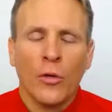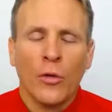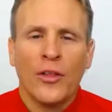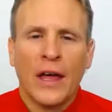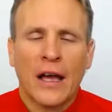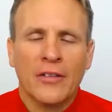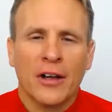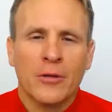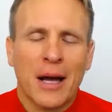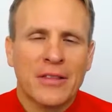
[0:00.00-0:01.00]
thing, I
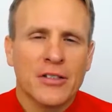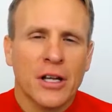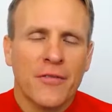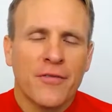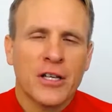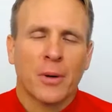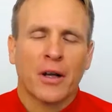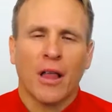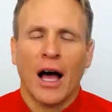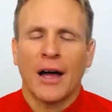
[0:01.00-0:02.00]
talked about this on the Facebook
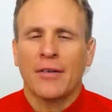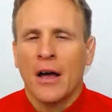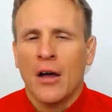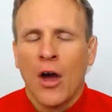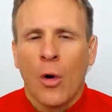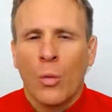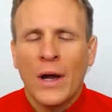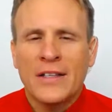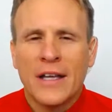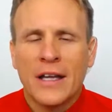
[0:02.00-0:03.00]
Live.
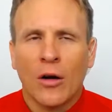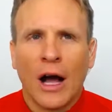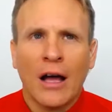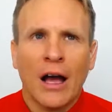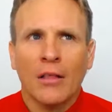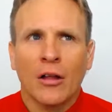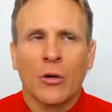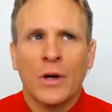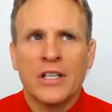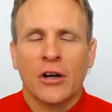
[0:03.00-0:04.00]
We
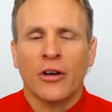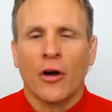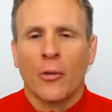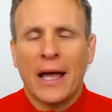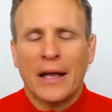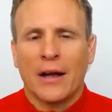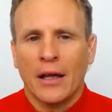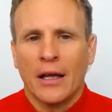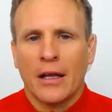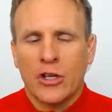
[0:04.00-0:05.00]
started our beta
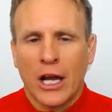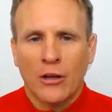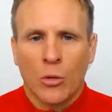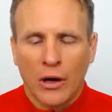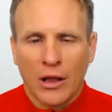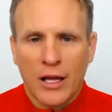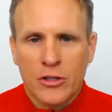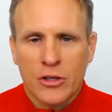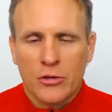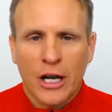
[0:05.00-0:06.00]
in January last
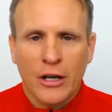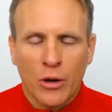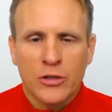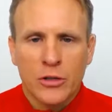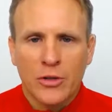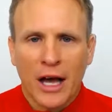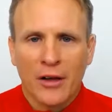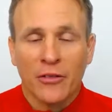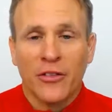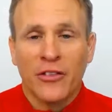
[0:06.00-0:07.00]
year, January
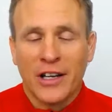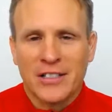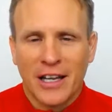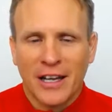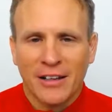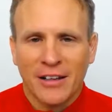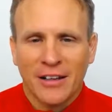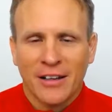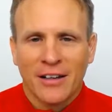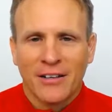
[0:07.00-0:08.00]
2016,
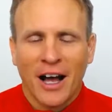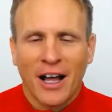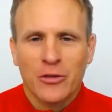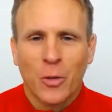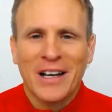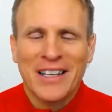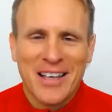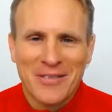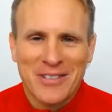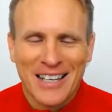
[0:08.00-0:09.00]
not
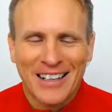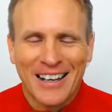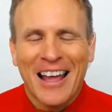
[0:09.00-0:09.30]
2017.